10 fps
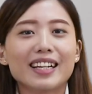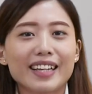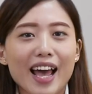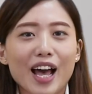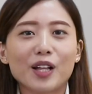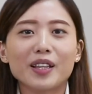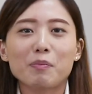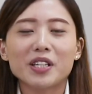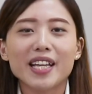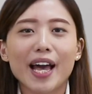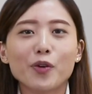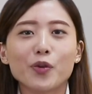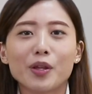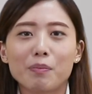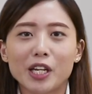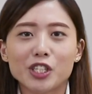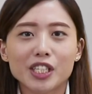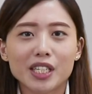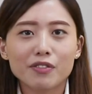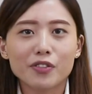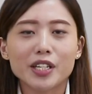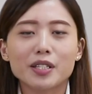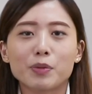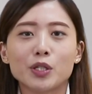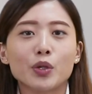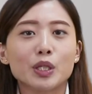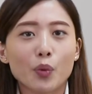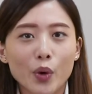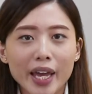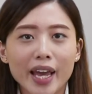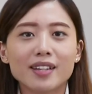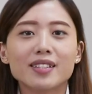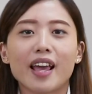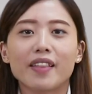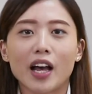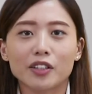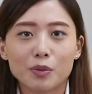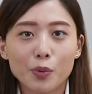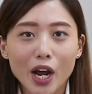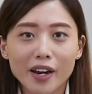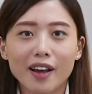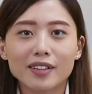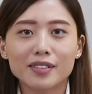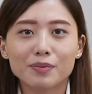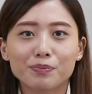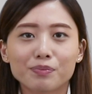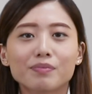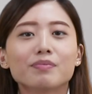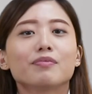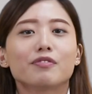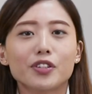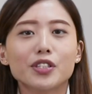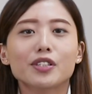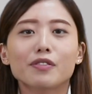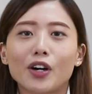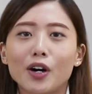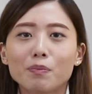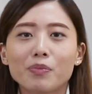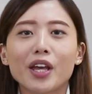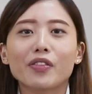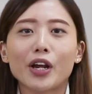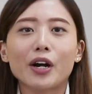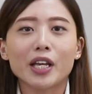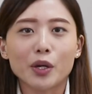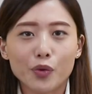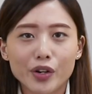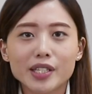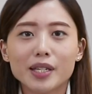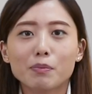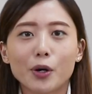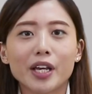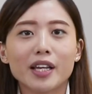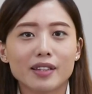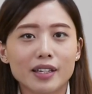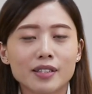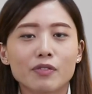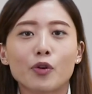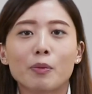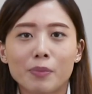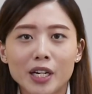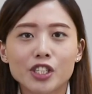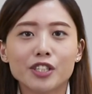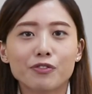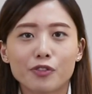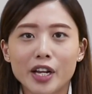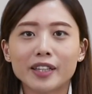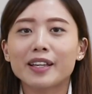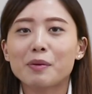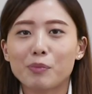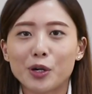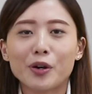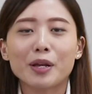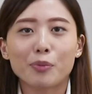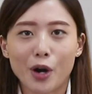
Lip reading: Now, let me tell you the major difference between TwinX and other products. First of all, there are increasing market needs for budget-friendly mirroring